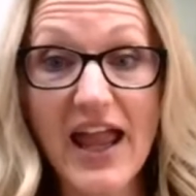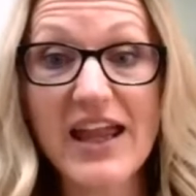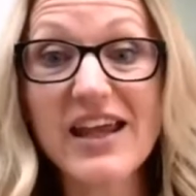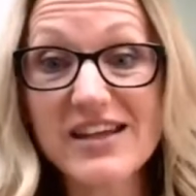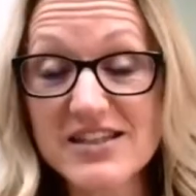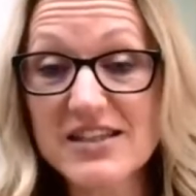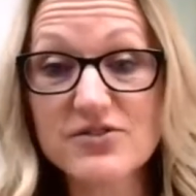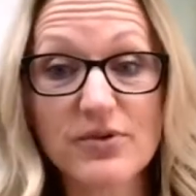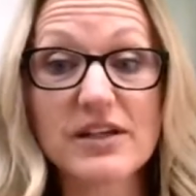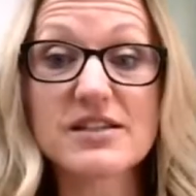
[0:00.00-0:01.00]
hey, is
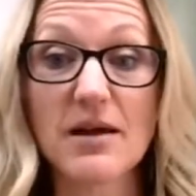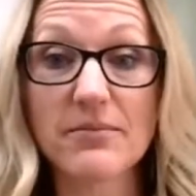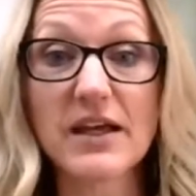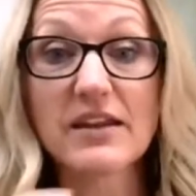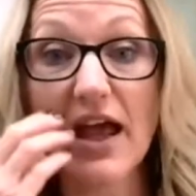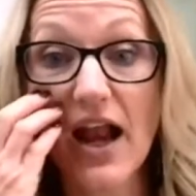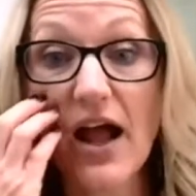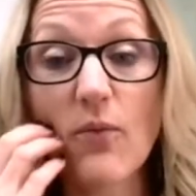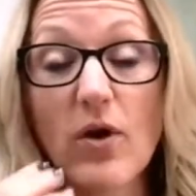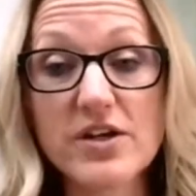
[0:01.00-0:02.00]
this really something that
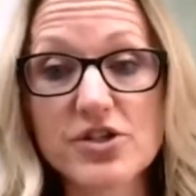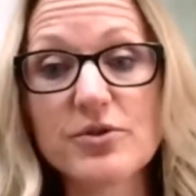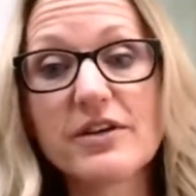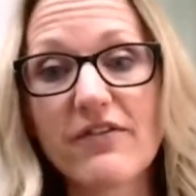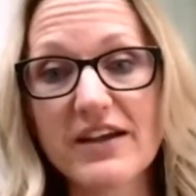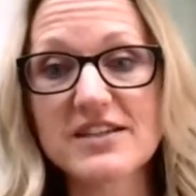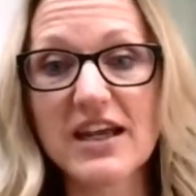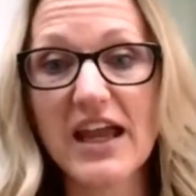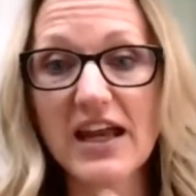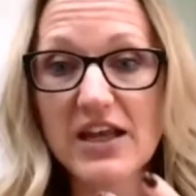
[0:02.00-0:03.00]
I want to
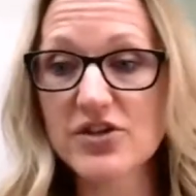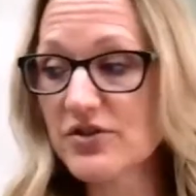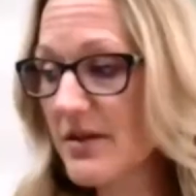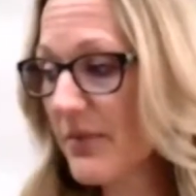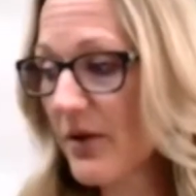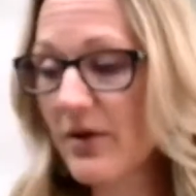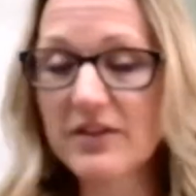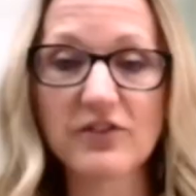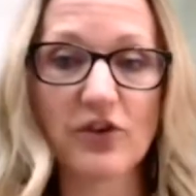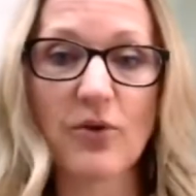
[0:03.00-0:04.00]
investigate and do something with?
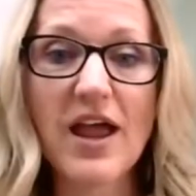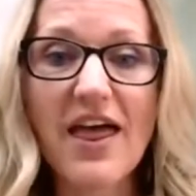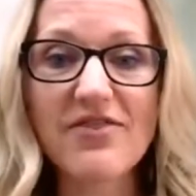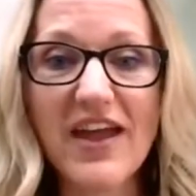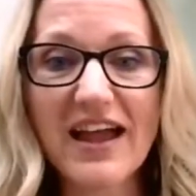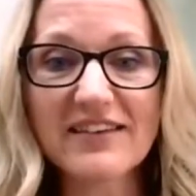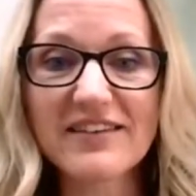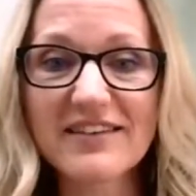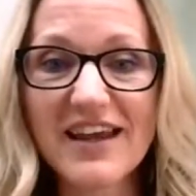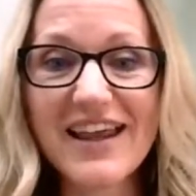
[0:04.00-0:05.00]
So
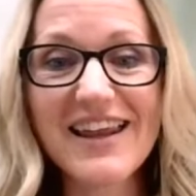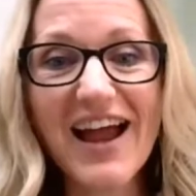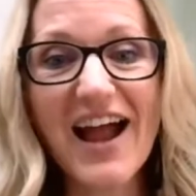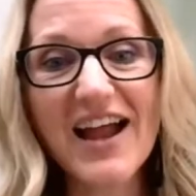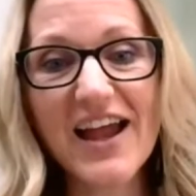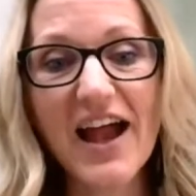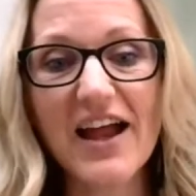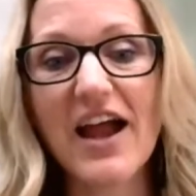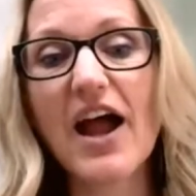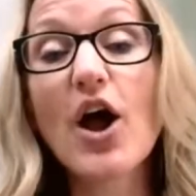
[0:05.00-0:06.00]
that's,
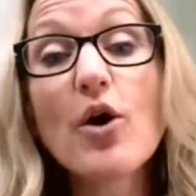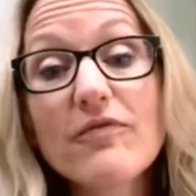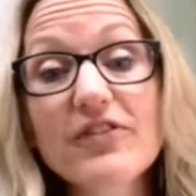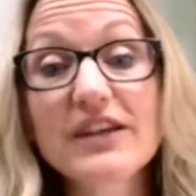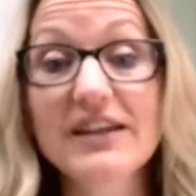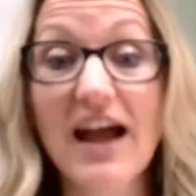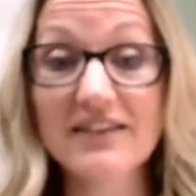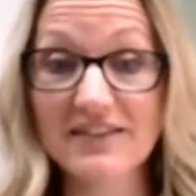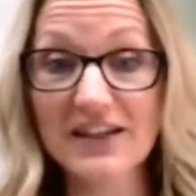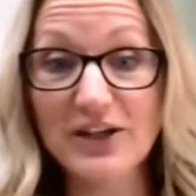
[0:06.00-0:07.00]
I hopefully
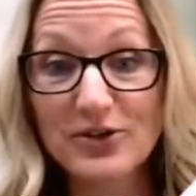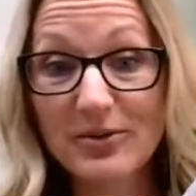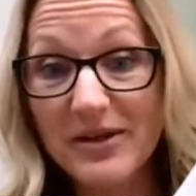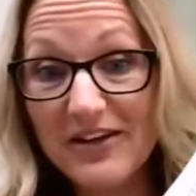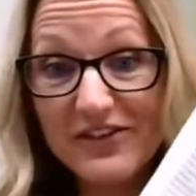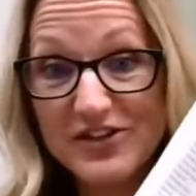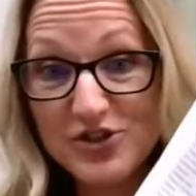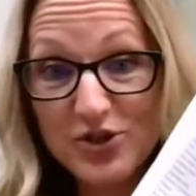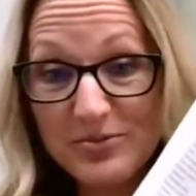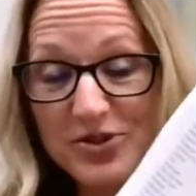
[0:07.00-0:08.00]
that's a little bit of a
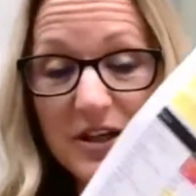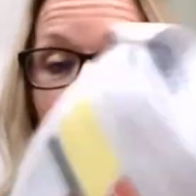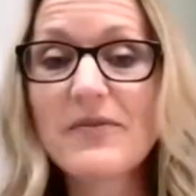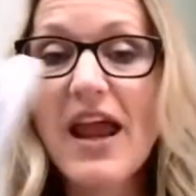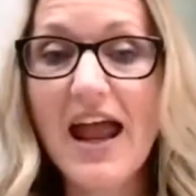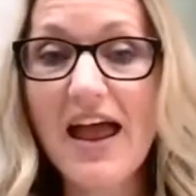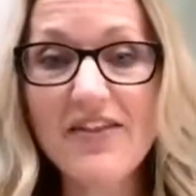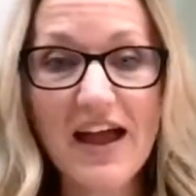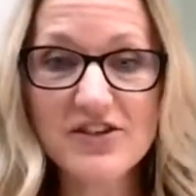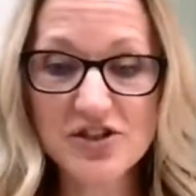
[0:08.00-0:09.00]
description. And
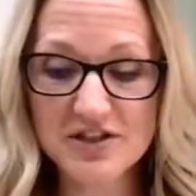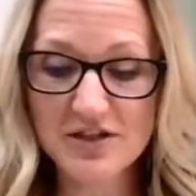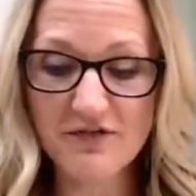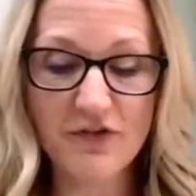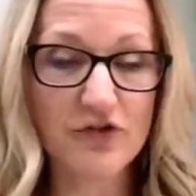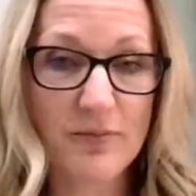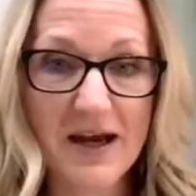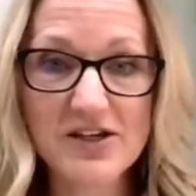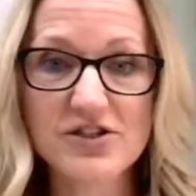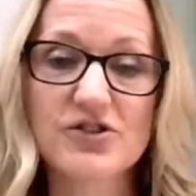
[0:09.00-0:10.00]
that's just the first
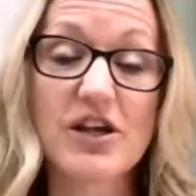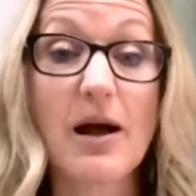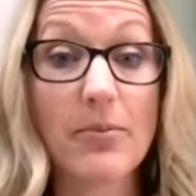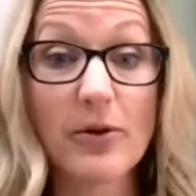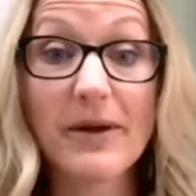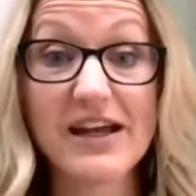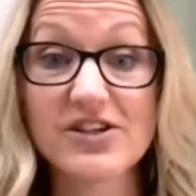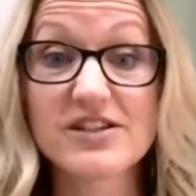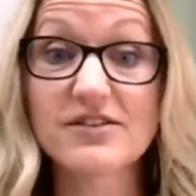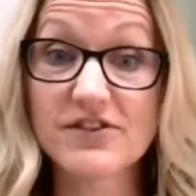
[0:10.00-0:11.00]
page. There's a couple of
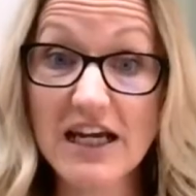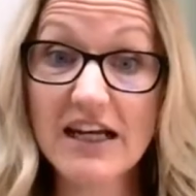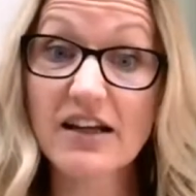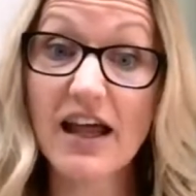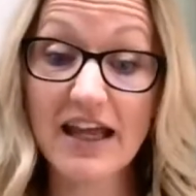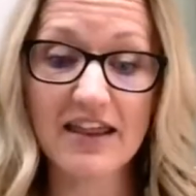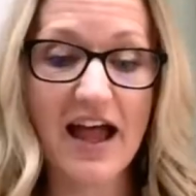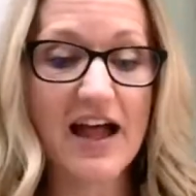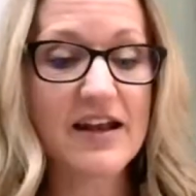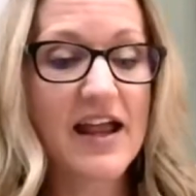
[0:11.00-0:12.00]
pages of data like
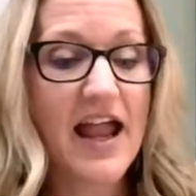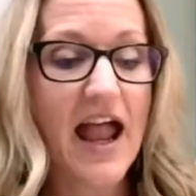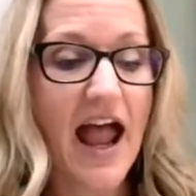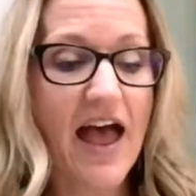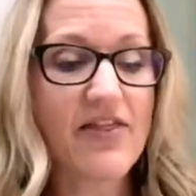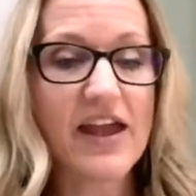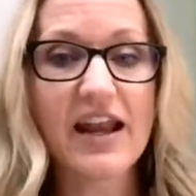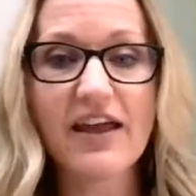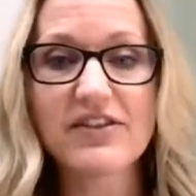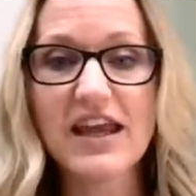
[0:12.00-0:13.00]
that. And then
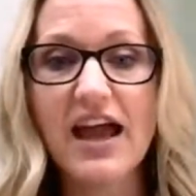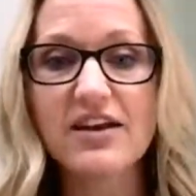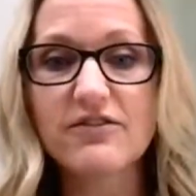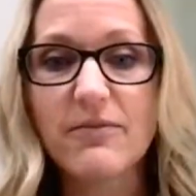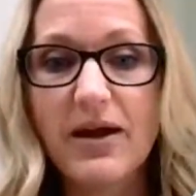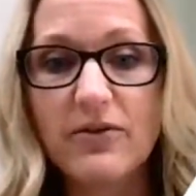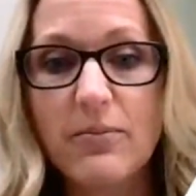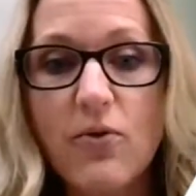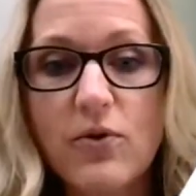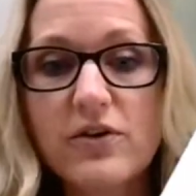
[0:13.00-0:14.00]
at the end of my
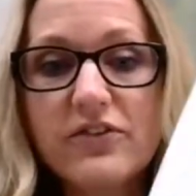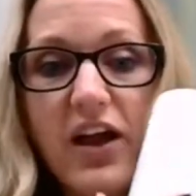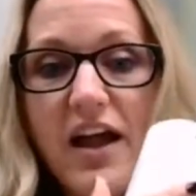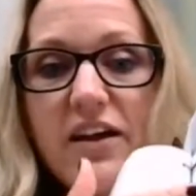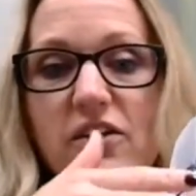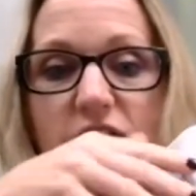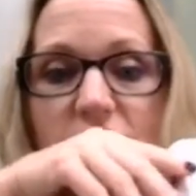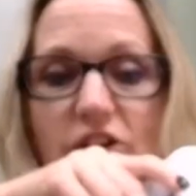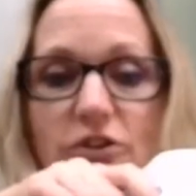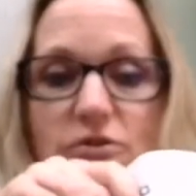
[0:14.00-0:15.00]
reports, I
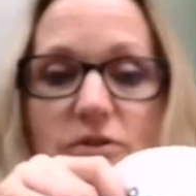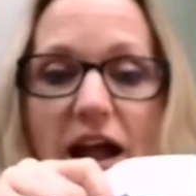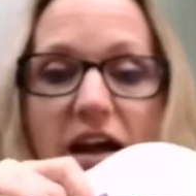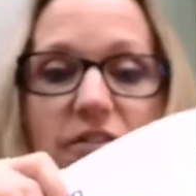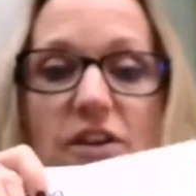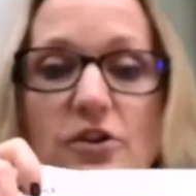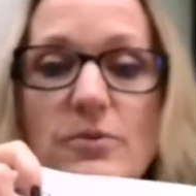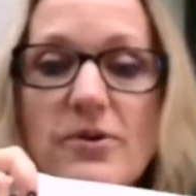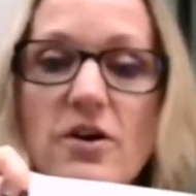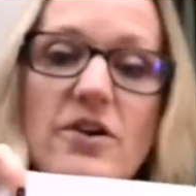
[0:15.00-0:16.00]
also have a little
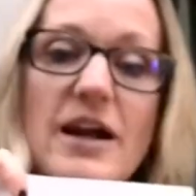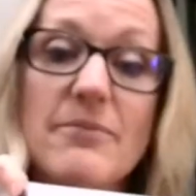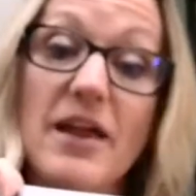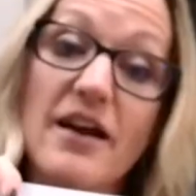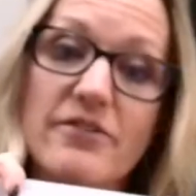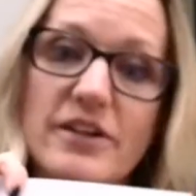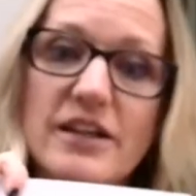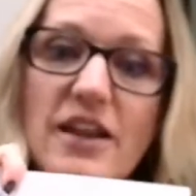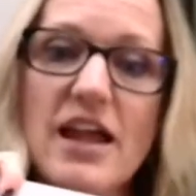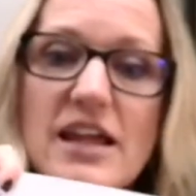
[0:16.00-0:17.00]
program that I
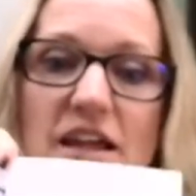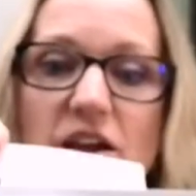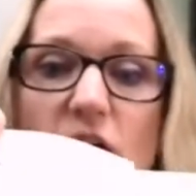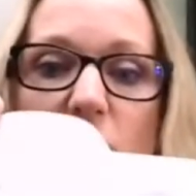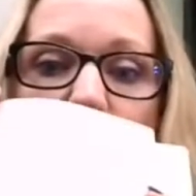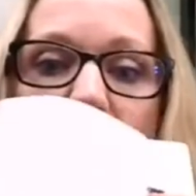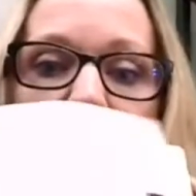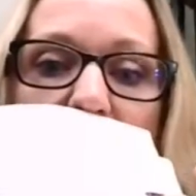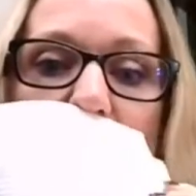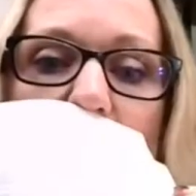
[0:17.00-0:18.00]
really like
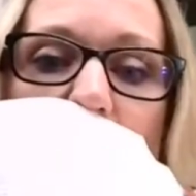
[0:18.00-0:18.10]
where